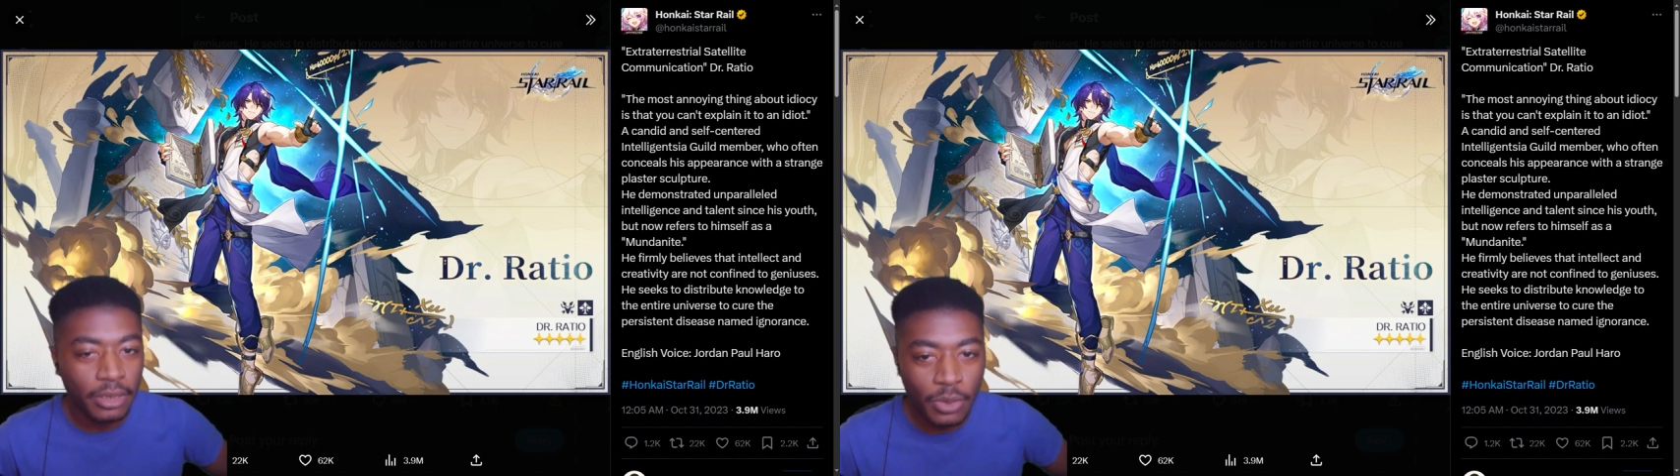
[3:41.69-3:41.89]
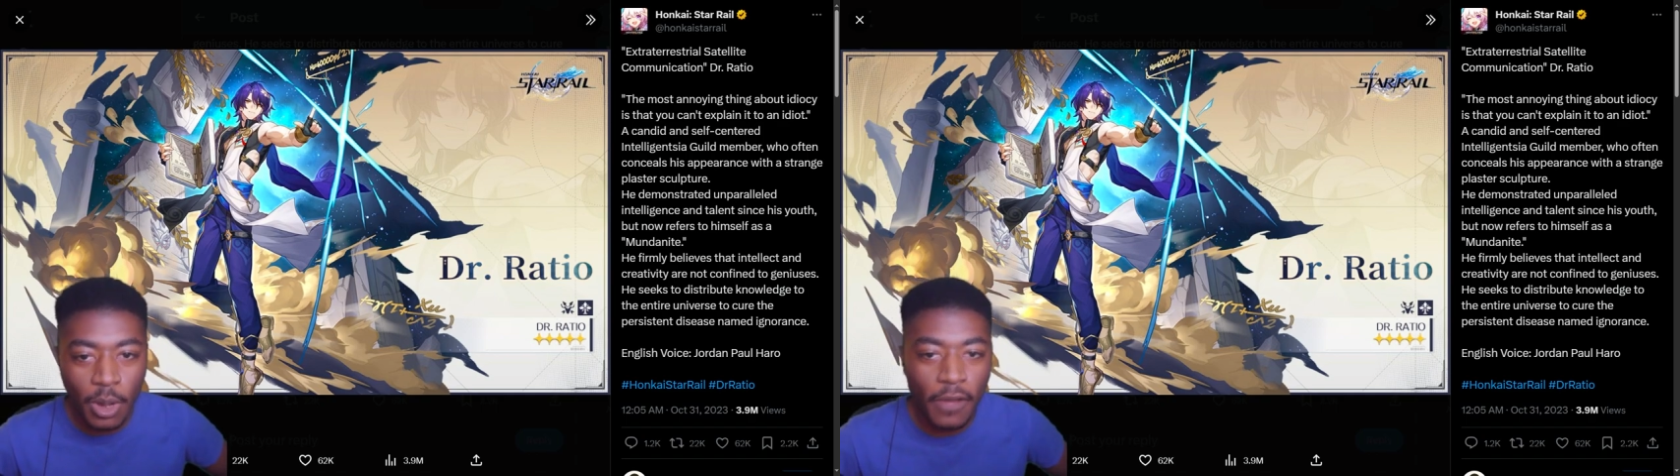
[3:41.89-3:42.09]

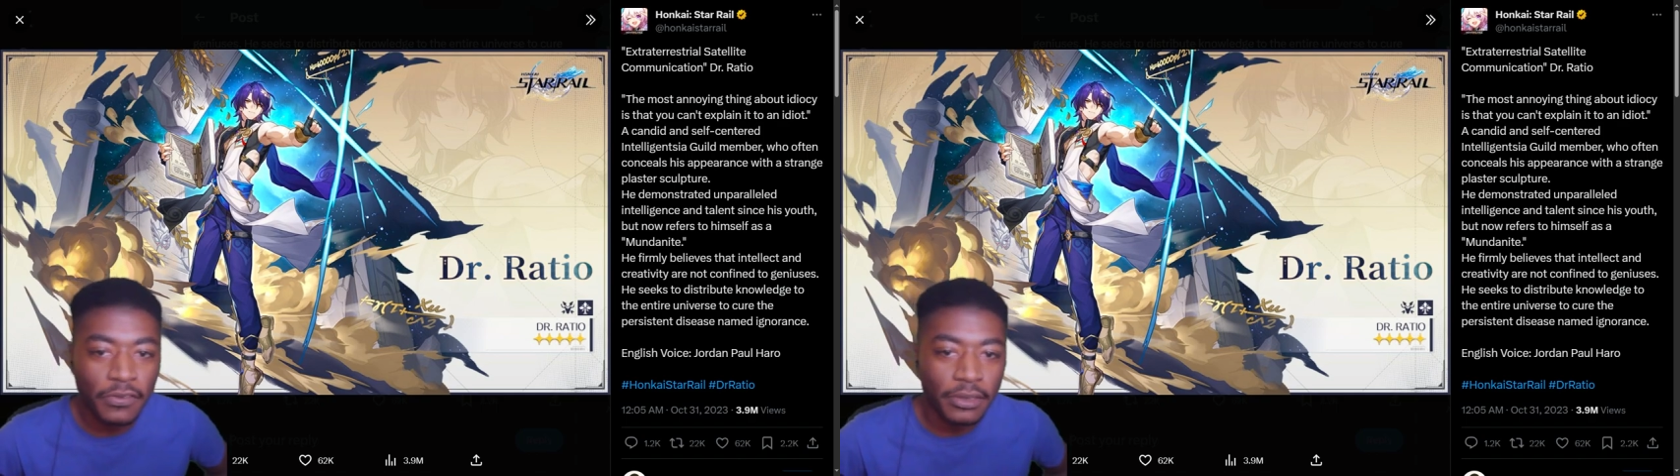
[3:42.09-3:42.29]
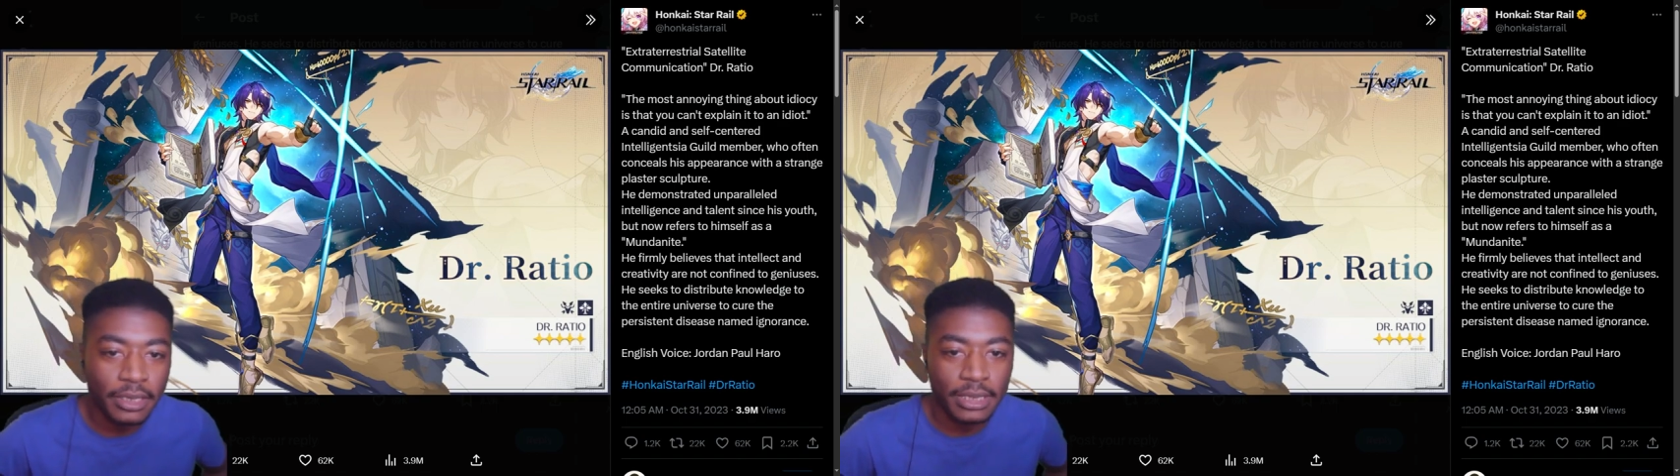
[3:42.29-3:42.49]
who
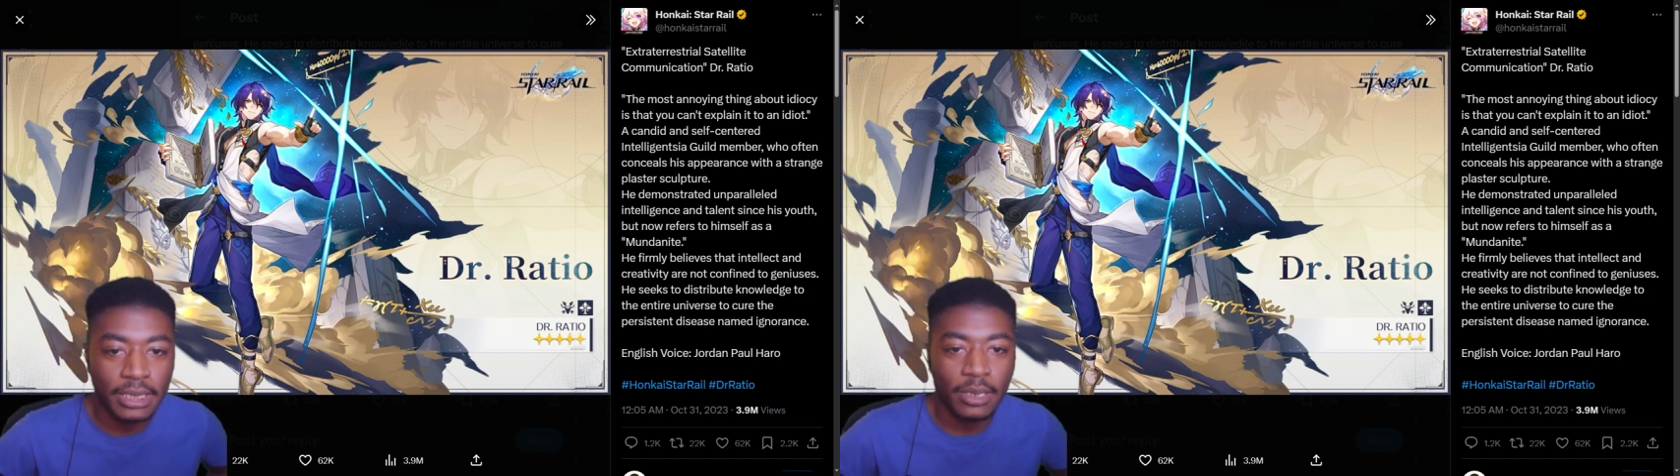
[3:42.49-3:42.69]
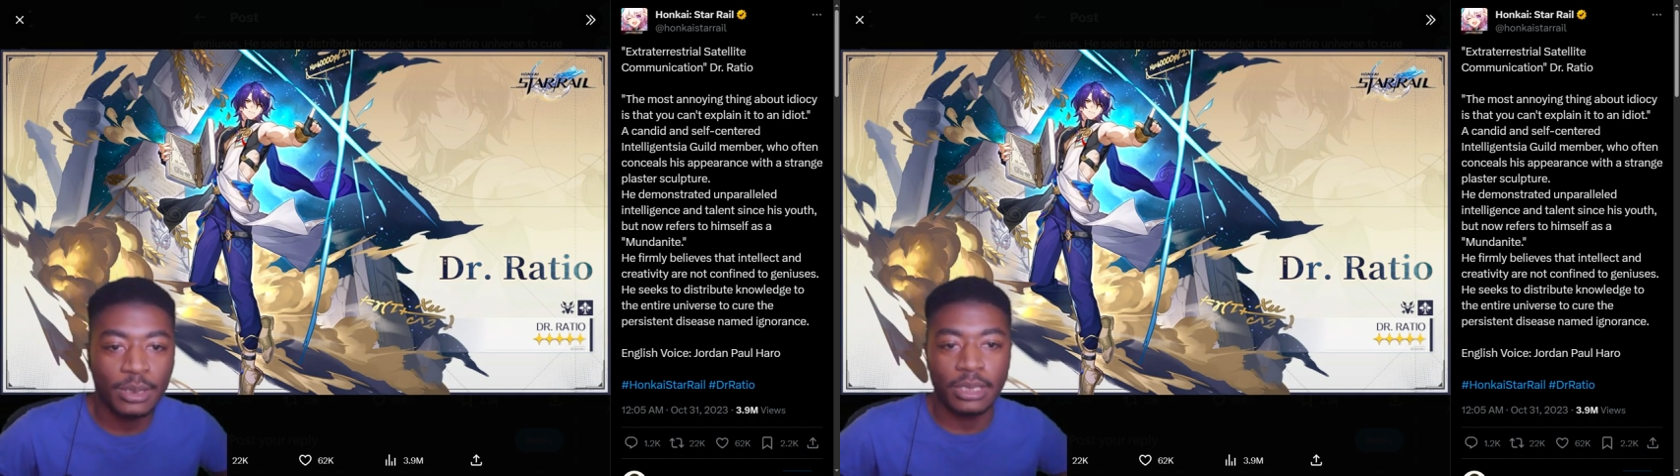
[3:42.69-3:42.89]
often
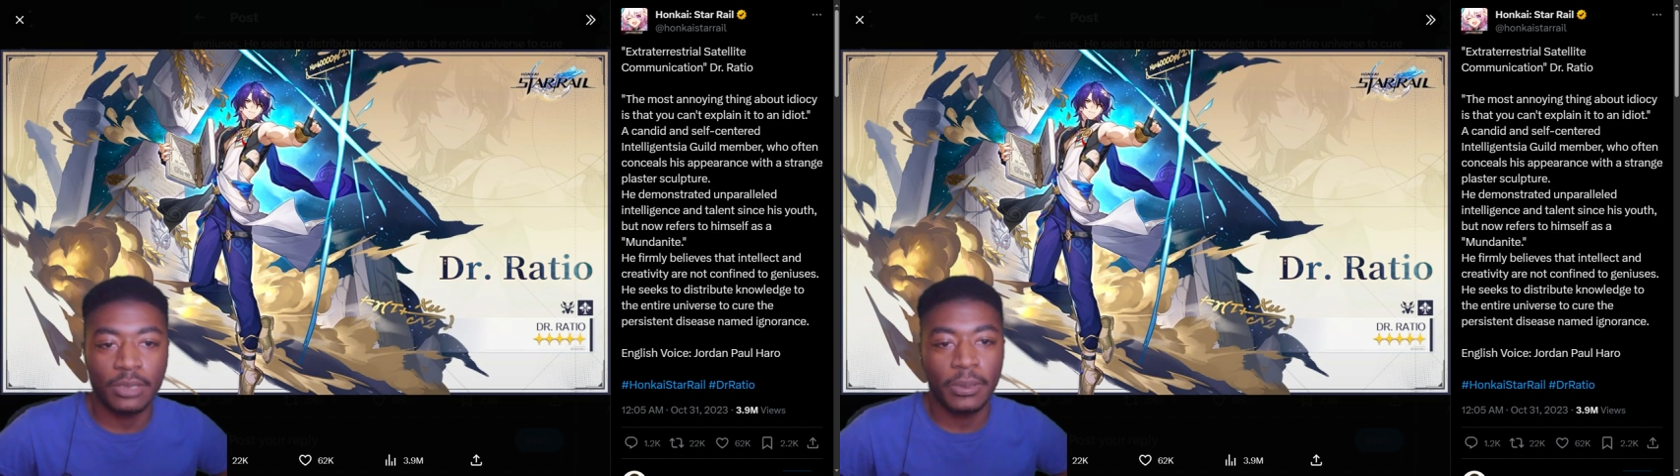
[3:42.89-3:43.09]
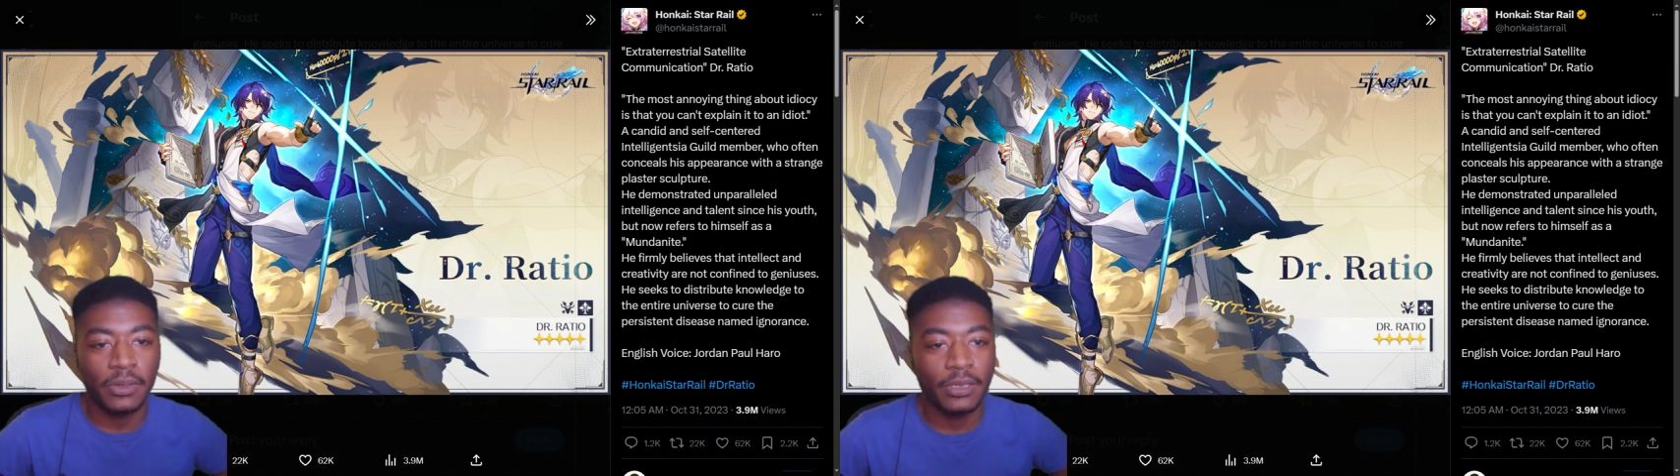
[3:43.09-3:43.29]
conceals his
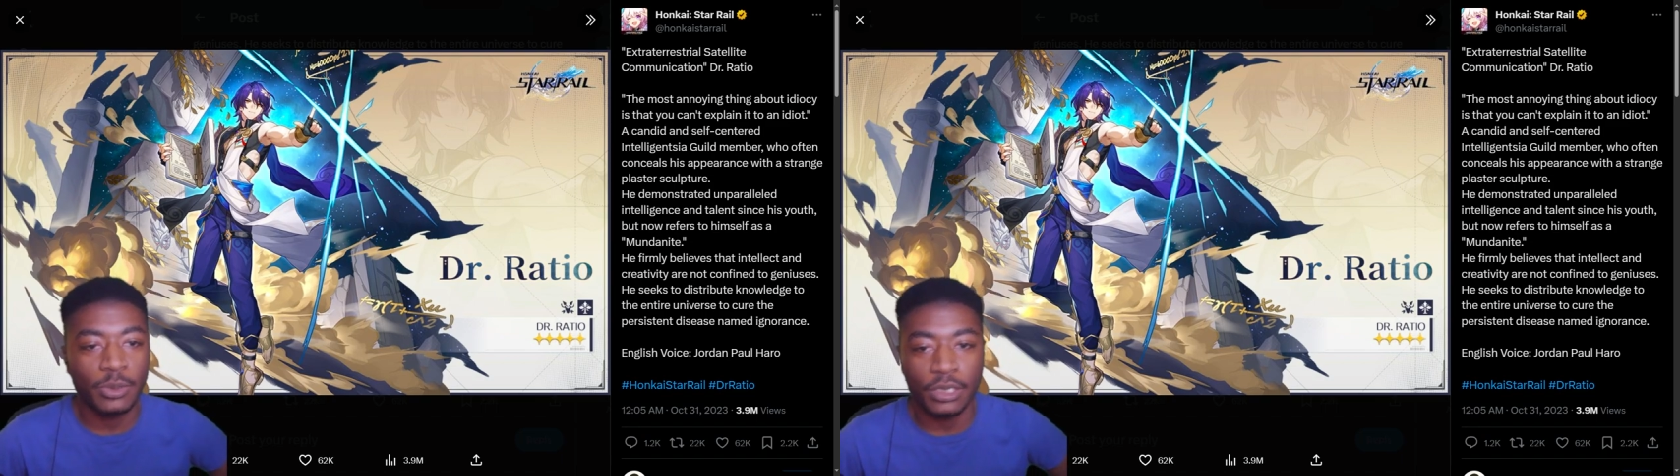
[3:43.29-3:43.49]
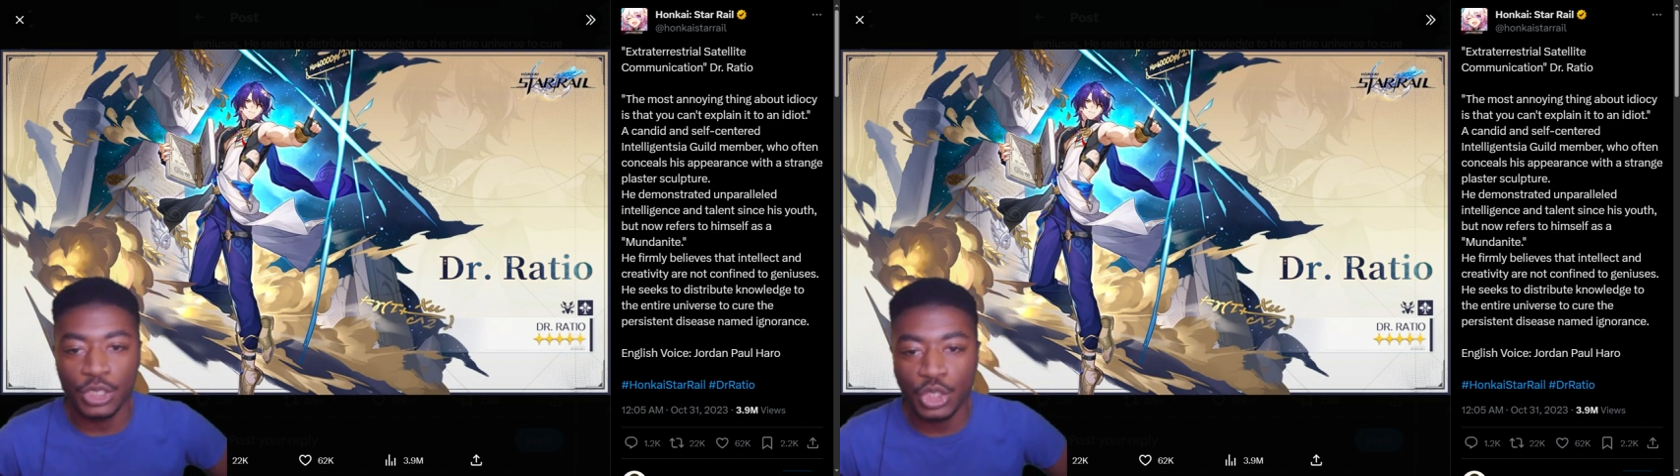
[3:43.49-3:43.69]
appearance with a